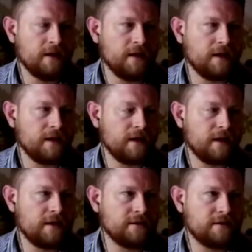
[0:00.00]

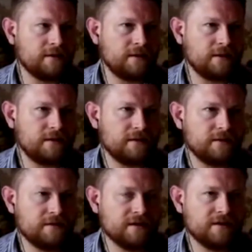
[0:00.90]
And
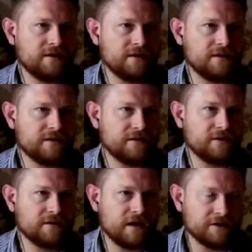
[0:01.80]

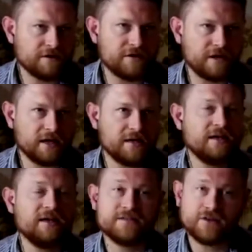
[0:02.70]
the other thing, and
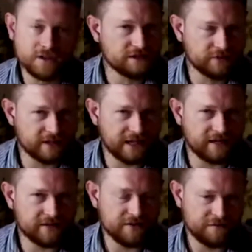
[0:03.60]
it's also related
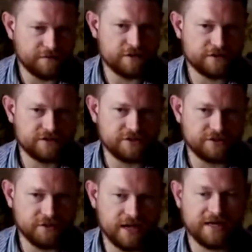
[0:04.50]
to the first
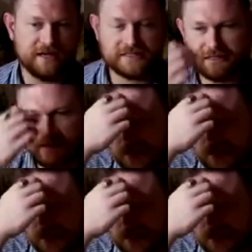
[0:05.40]
two, and it's a